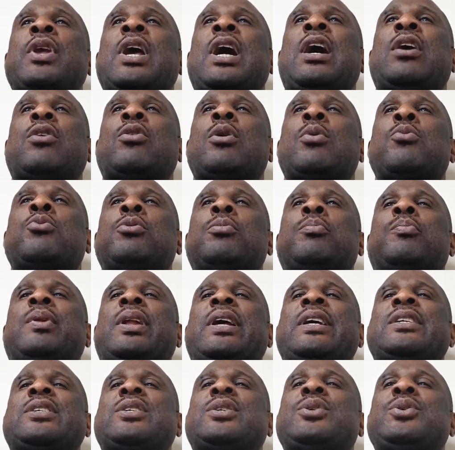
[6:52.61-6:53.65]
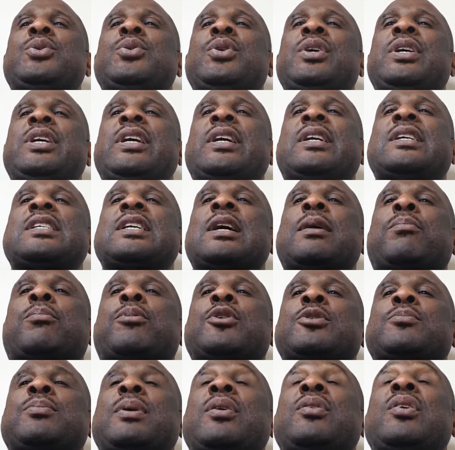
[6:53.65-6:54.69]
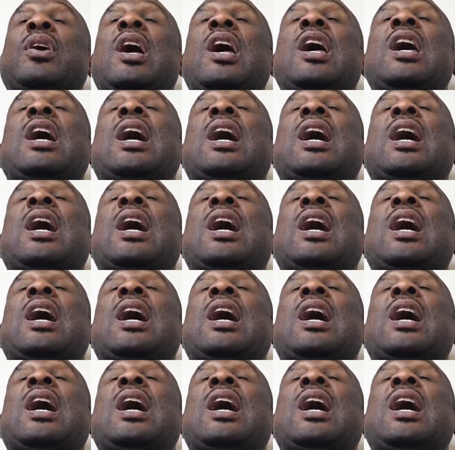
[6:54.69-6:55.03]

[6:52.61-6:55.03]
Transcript: And God will bless you, increase and prosper you.